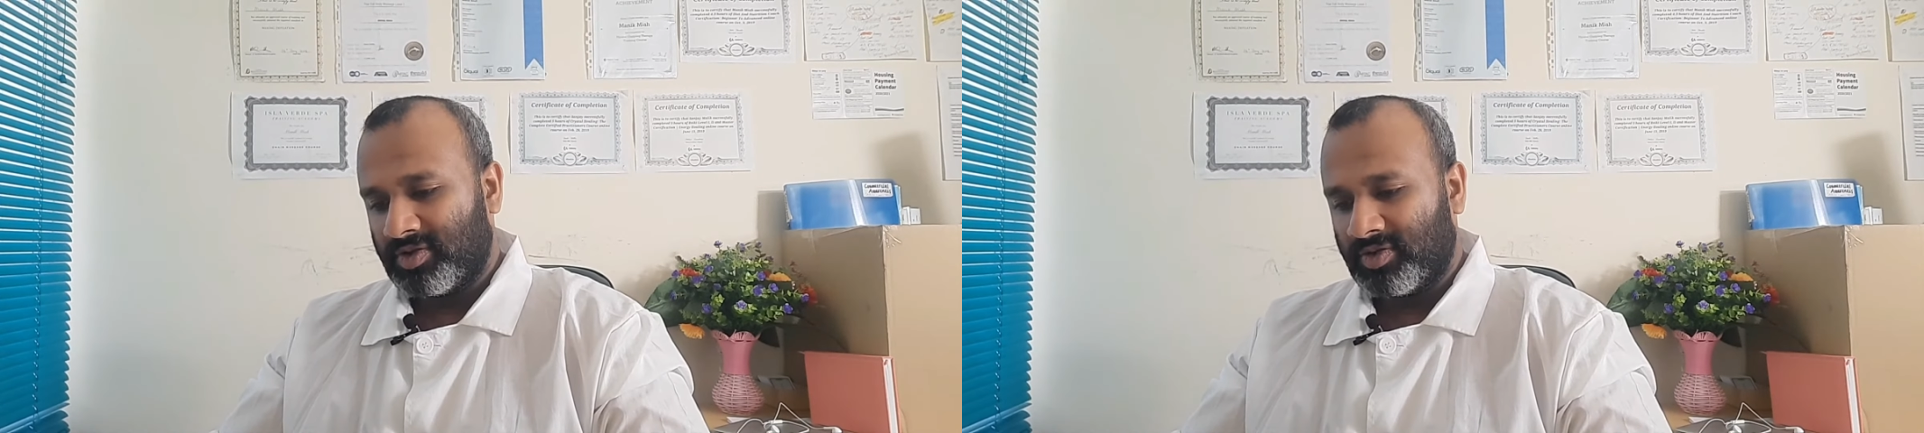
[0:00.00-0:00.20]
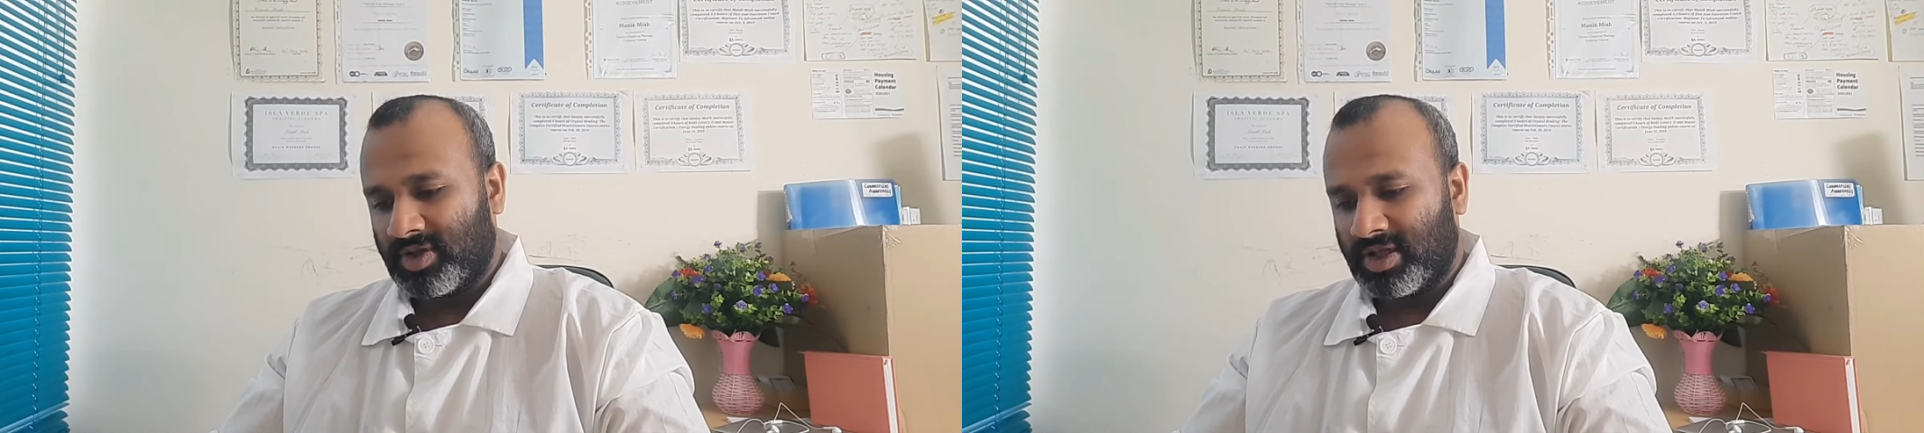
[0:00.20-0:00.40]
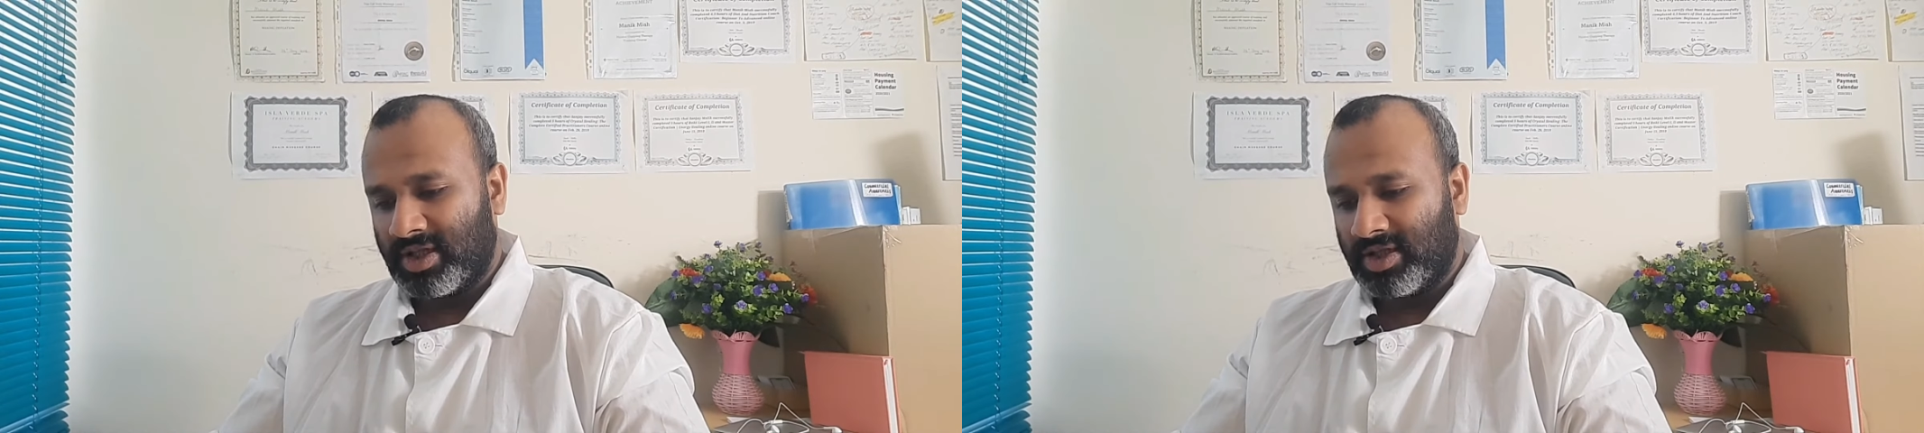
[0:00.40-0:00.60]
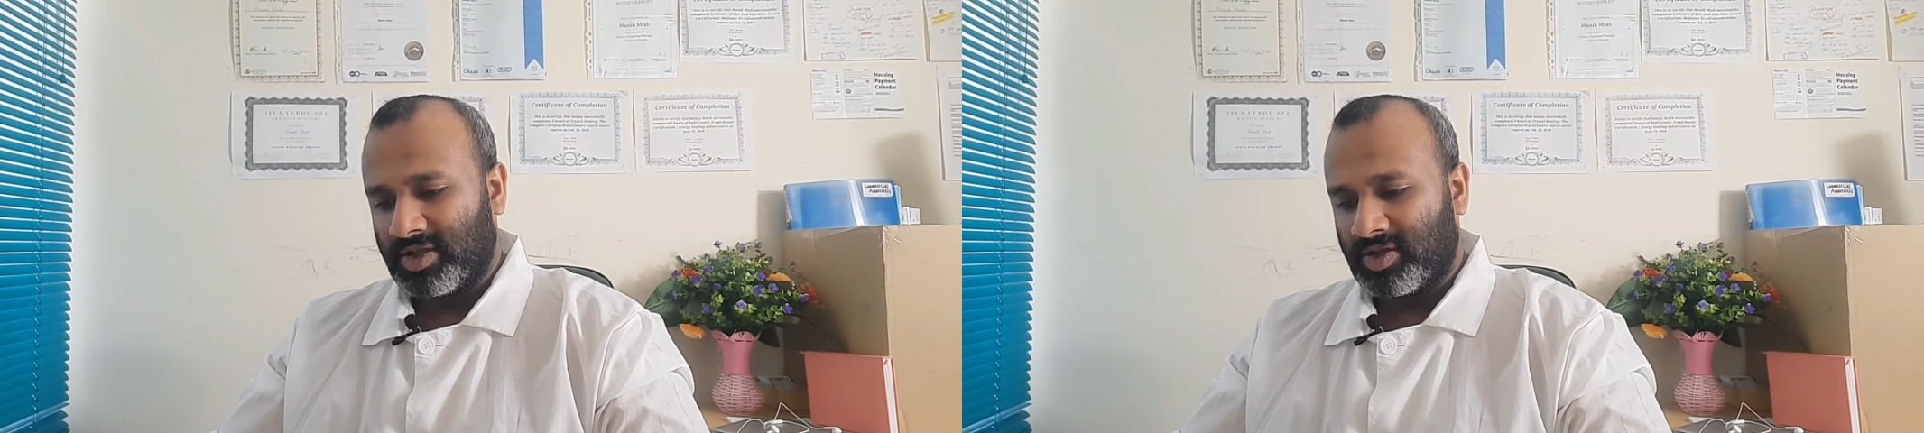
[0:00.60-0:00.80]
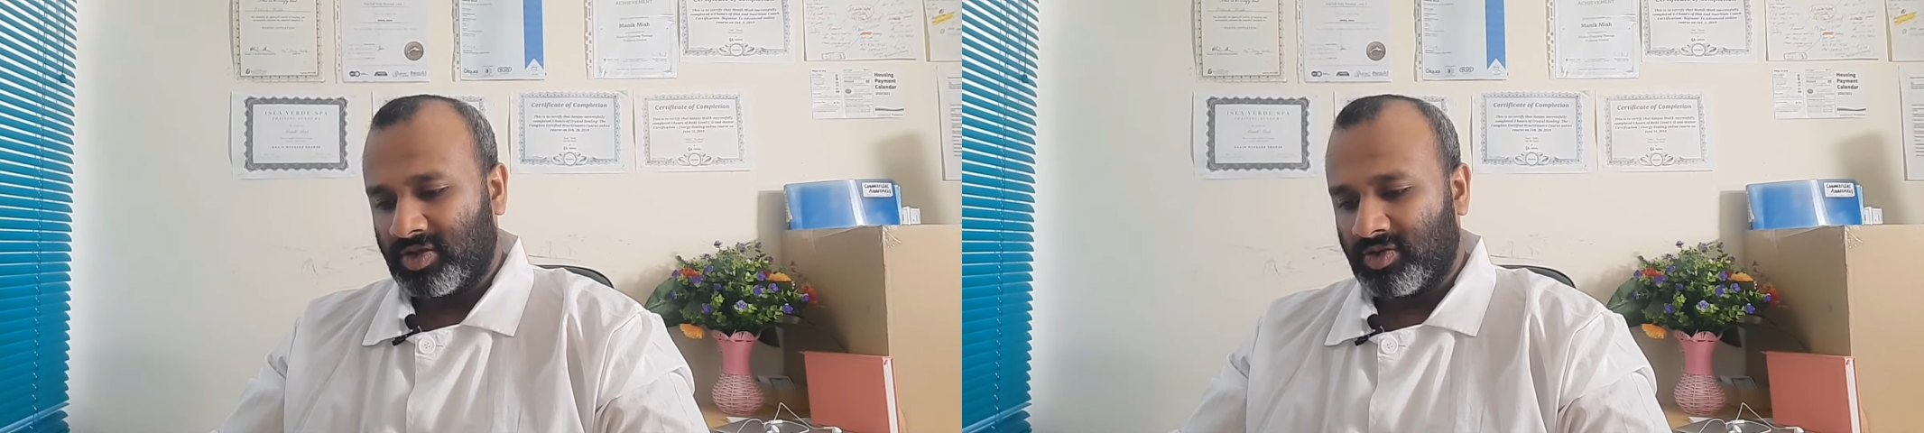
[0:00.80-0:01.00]
Okay,
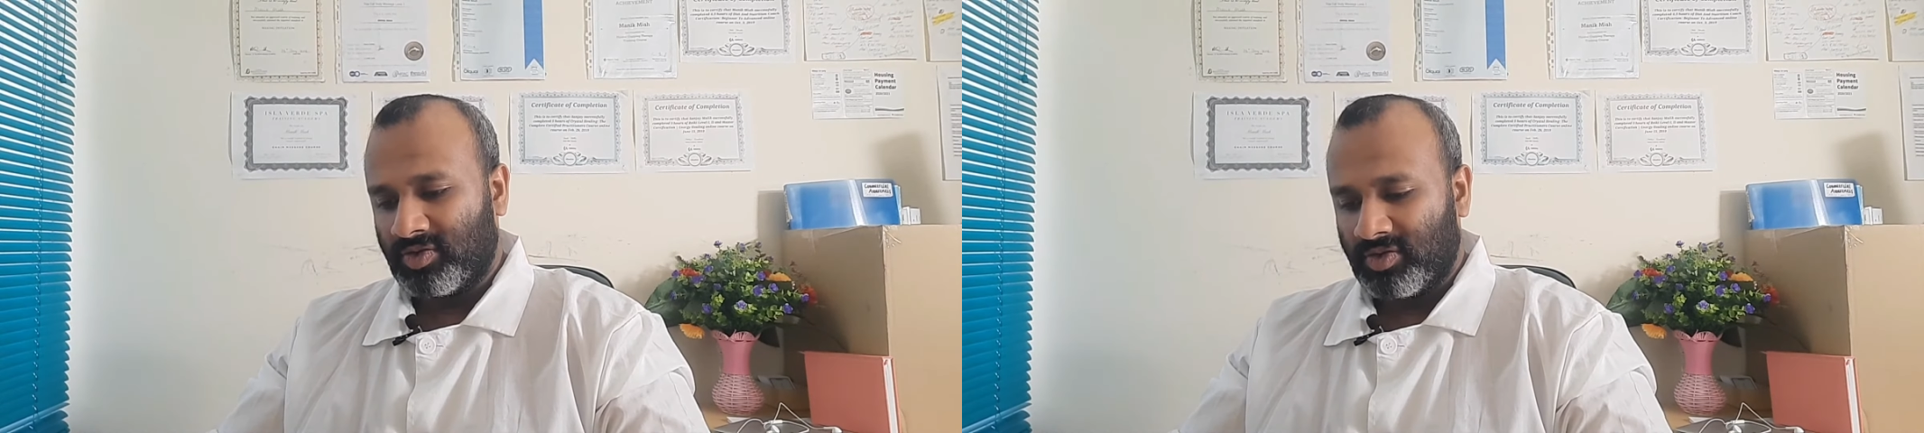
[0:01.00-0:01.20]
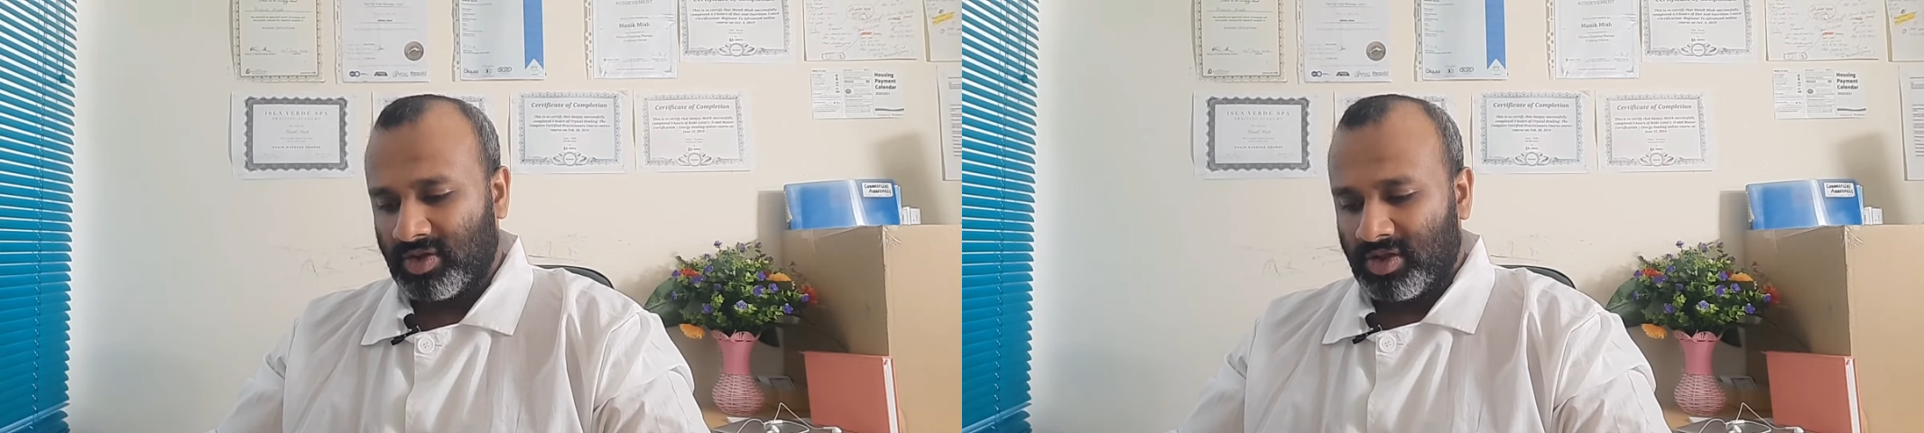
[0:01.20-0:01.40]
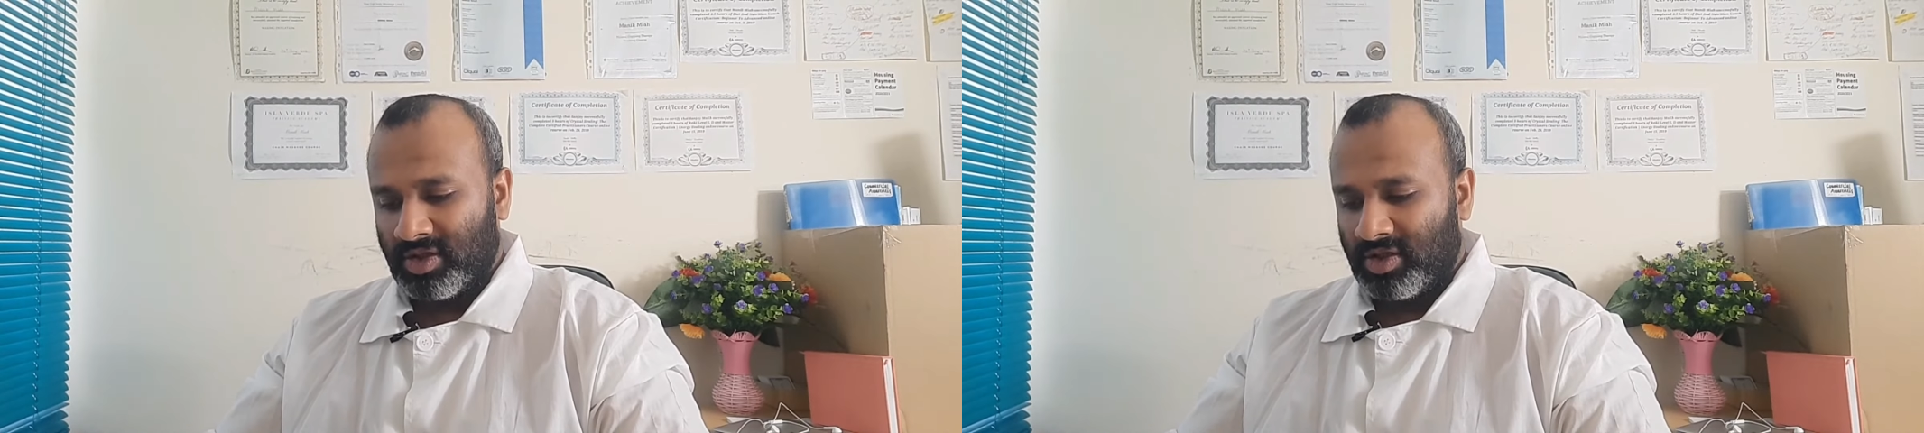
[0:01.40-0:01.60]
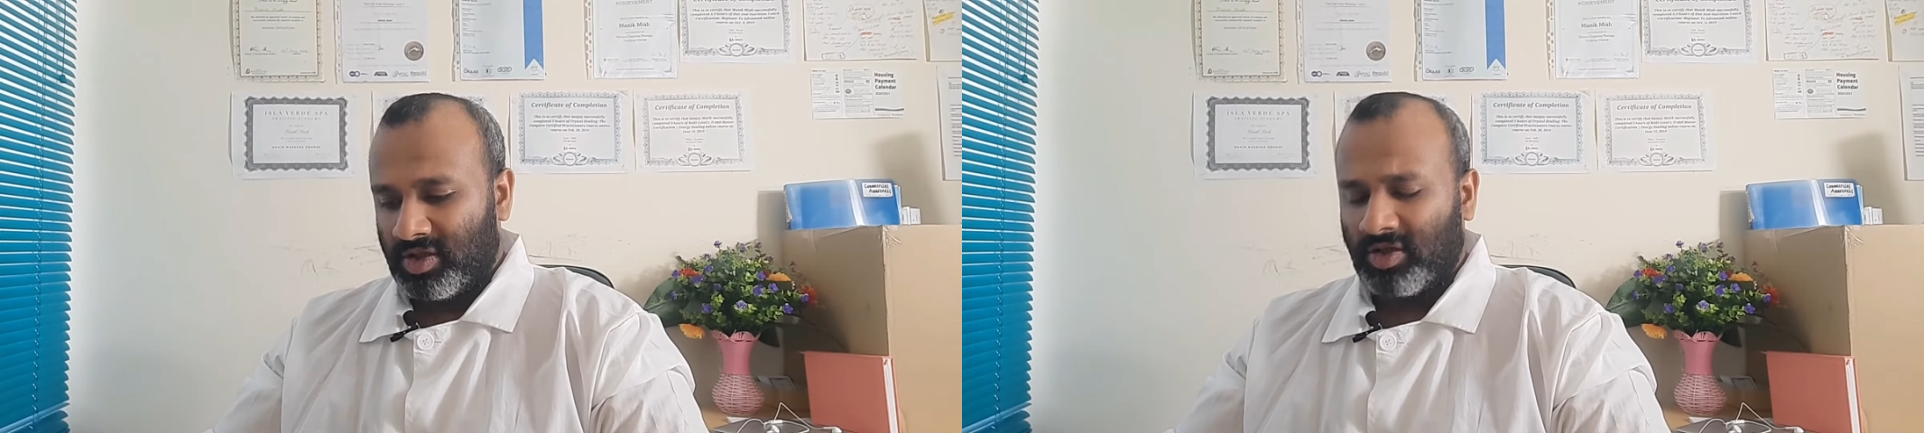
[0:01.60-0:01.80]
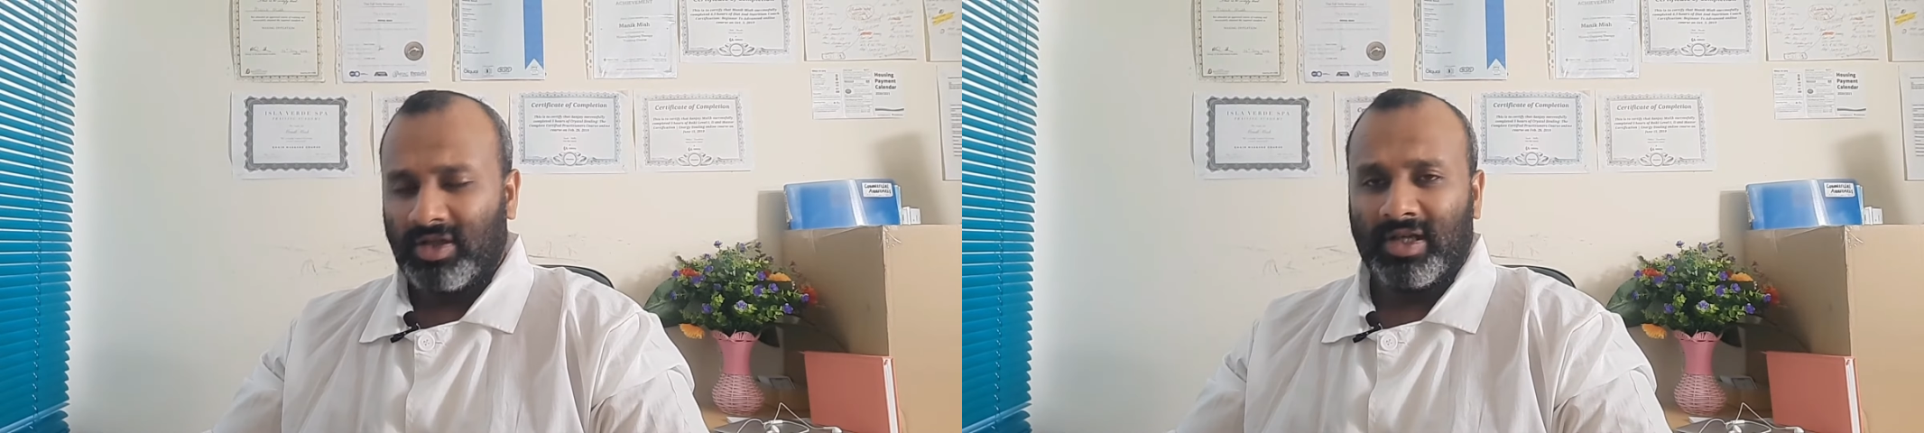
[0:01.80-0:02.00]
so
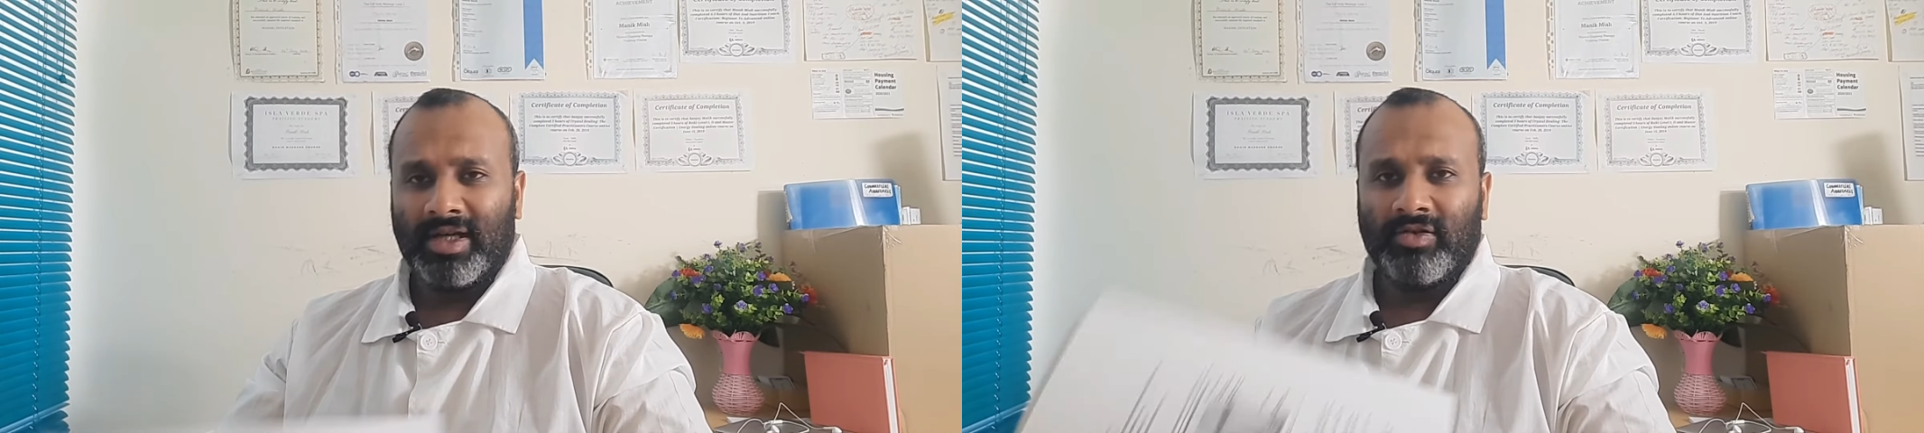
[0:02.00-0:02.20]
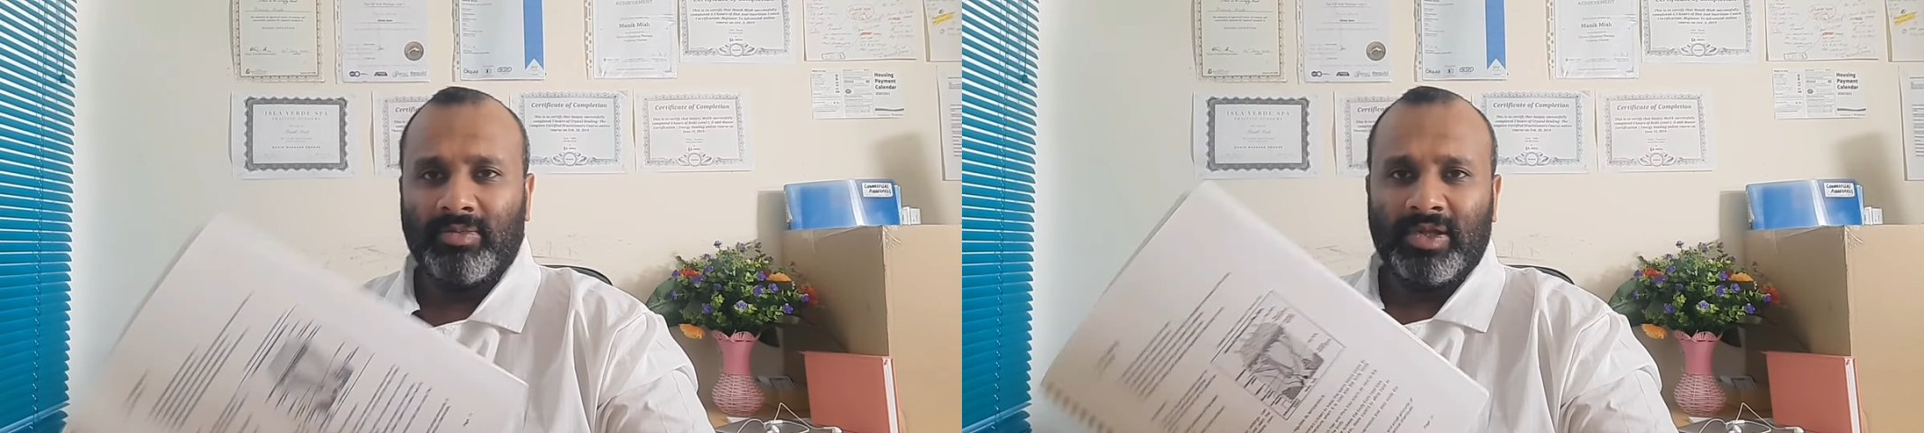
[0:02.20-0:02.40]
you got a diagram